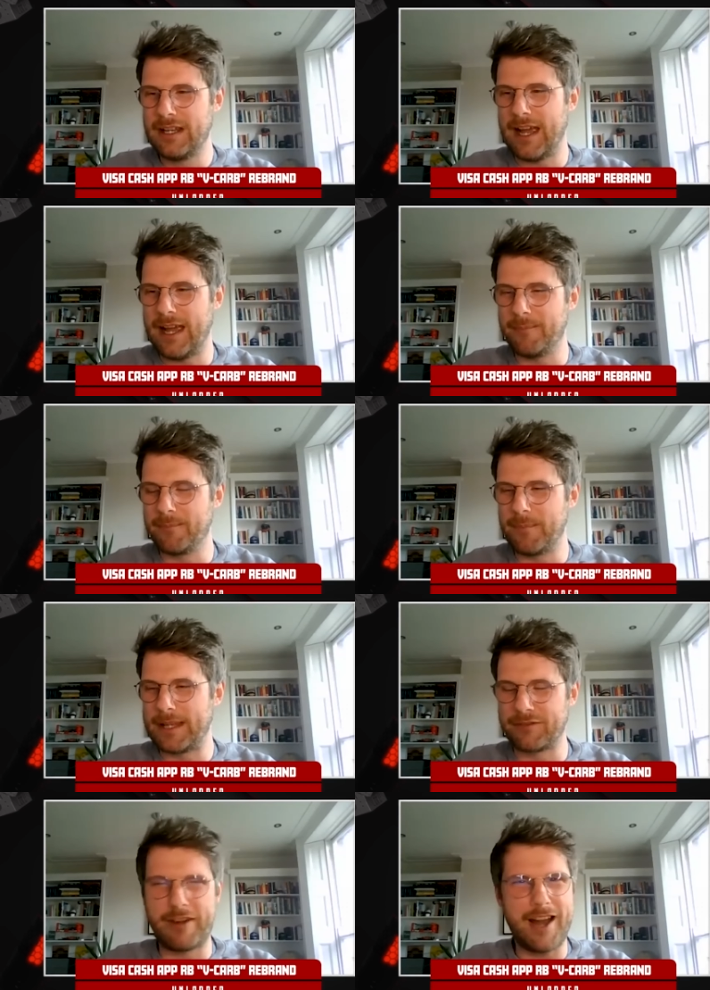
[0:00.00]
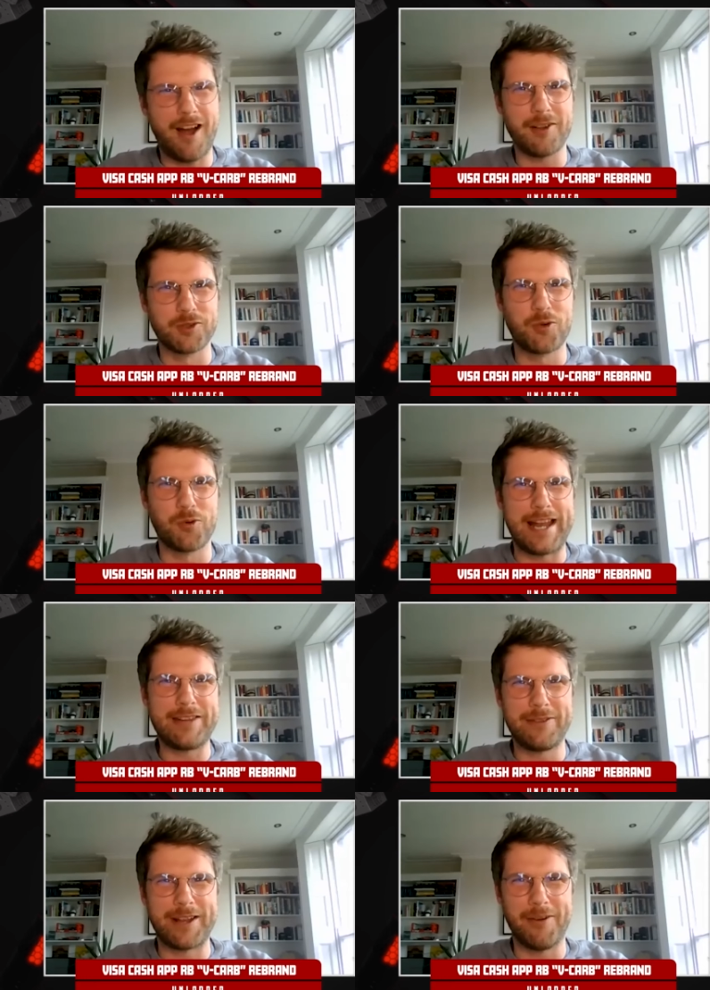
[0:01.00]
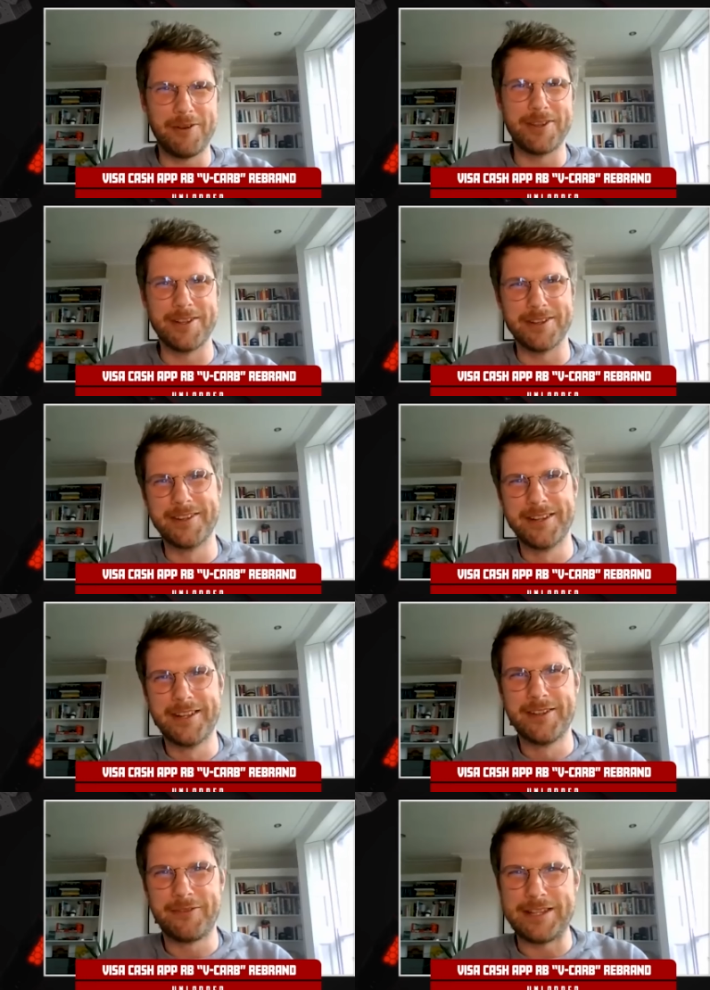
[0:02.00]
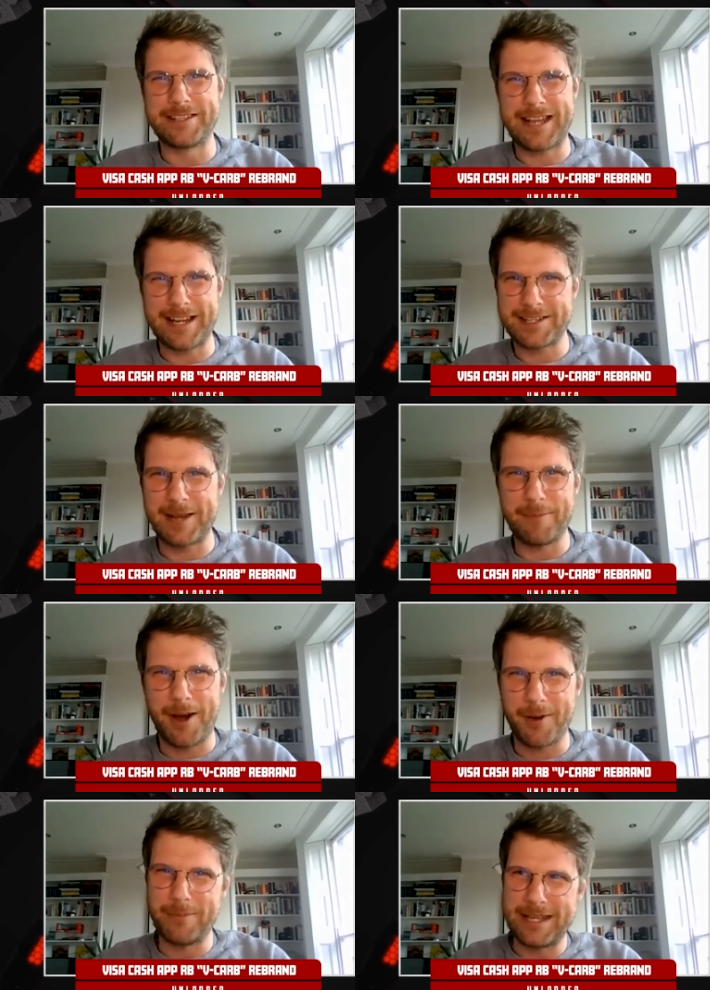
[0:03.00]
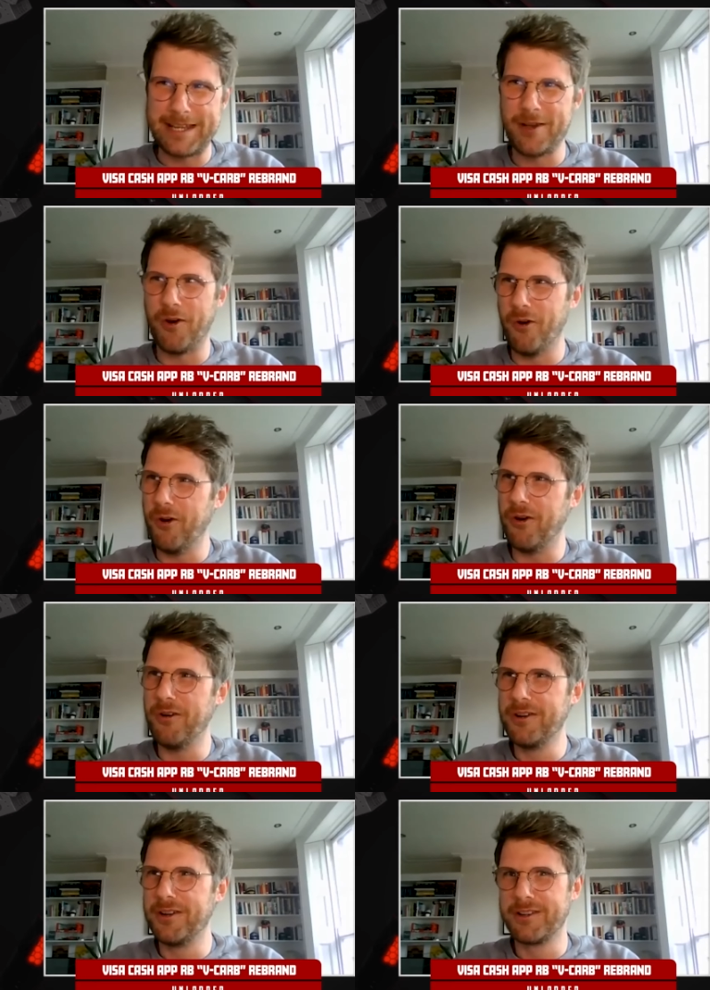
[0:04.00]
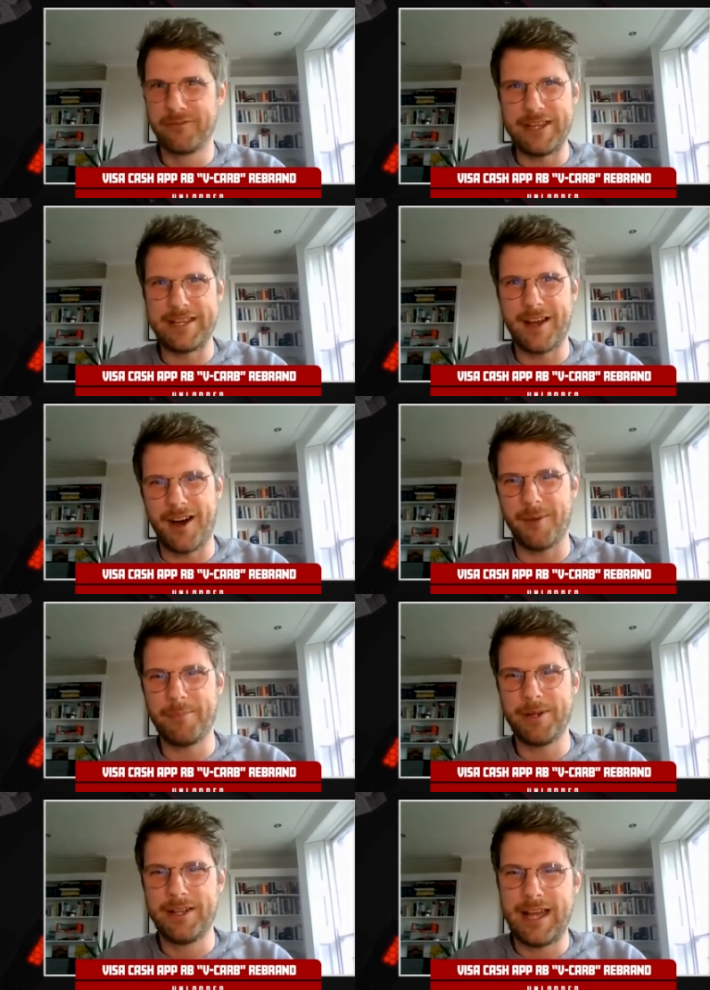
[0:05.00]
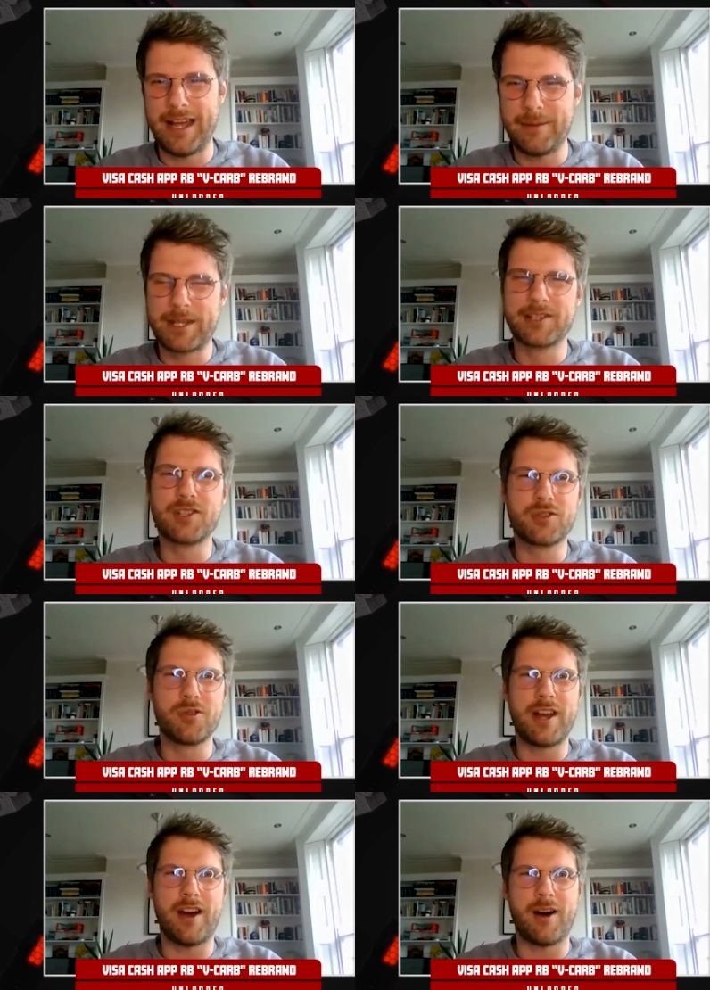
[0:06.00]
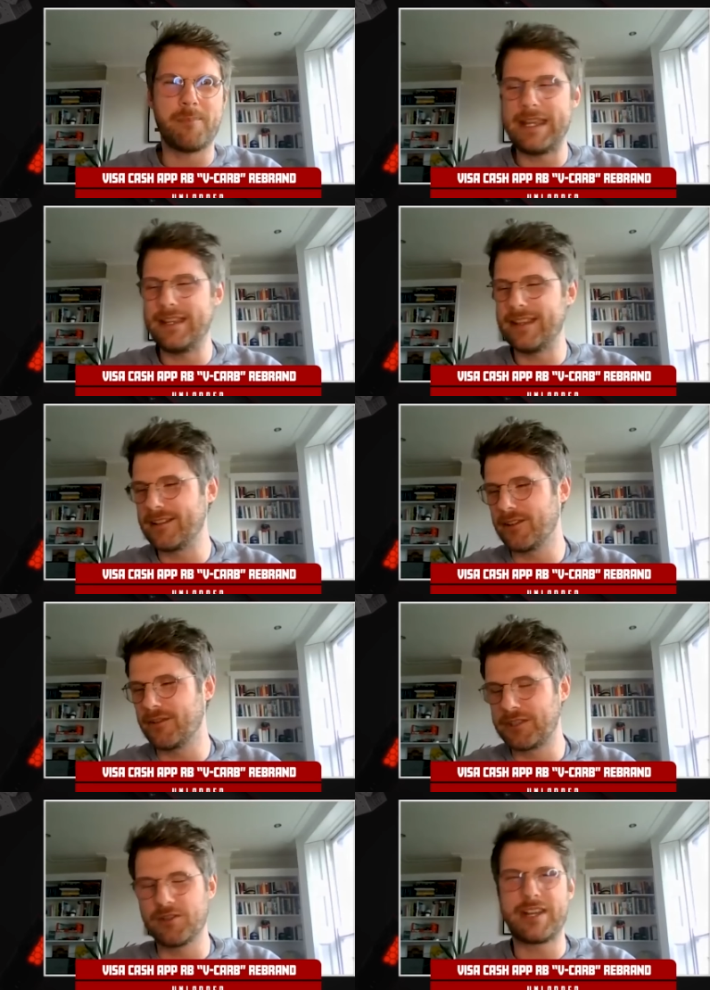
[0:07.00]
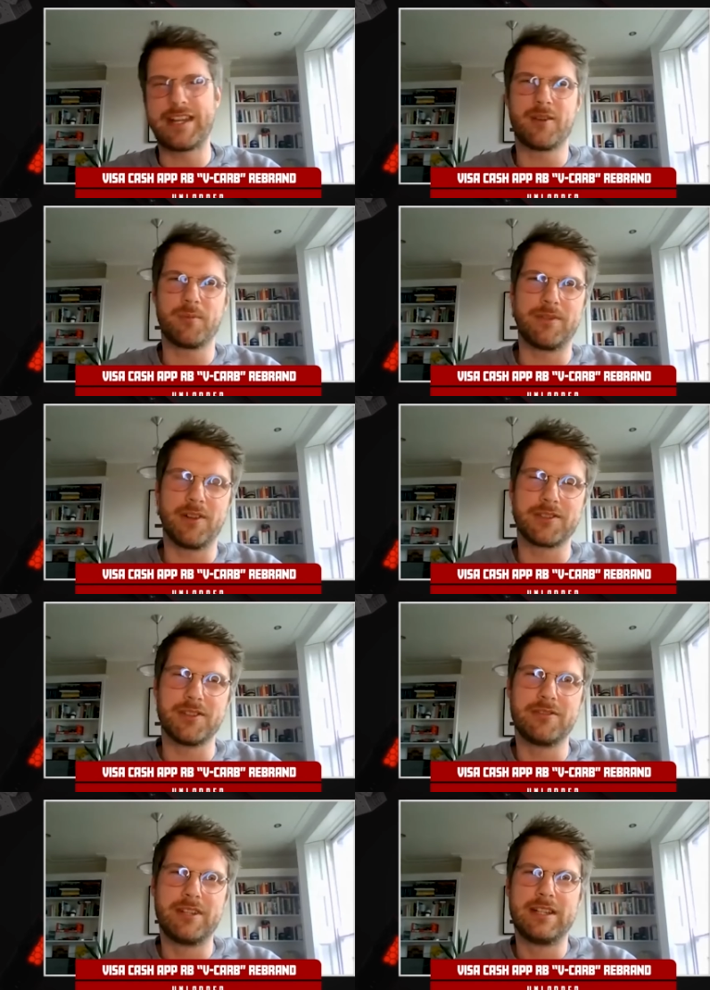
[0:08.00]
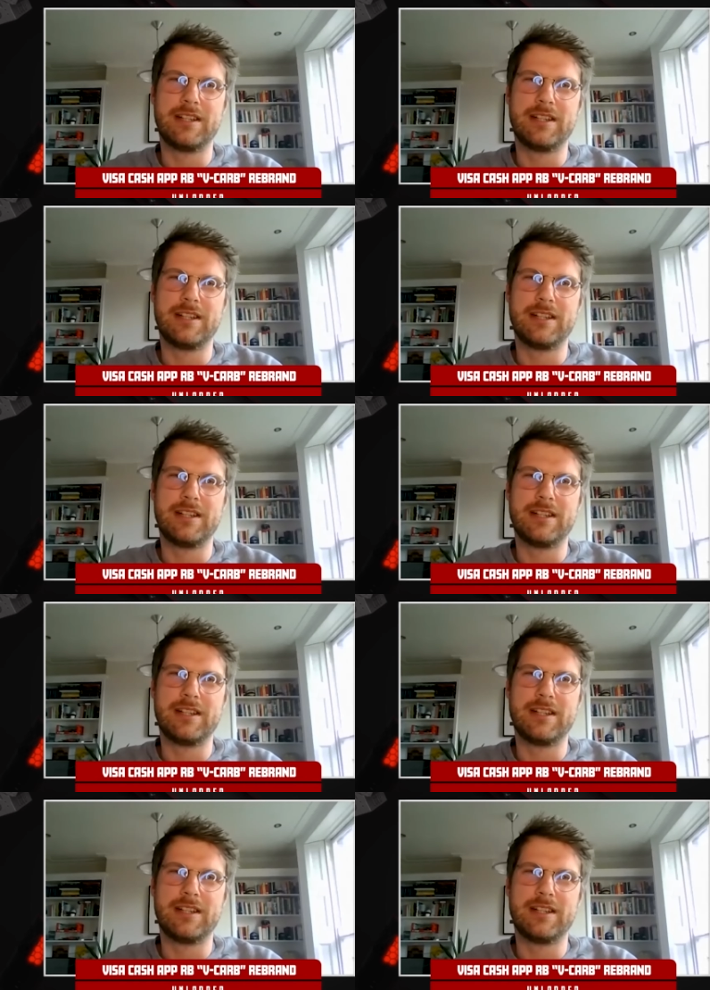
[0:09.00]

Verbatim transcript: um, makes it very hard to call it anything other than Visa Cash App RB or VCarb. Uh, because just calling it RB, then obviously you're going to end up with lots of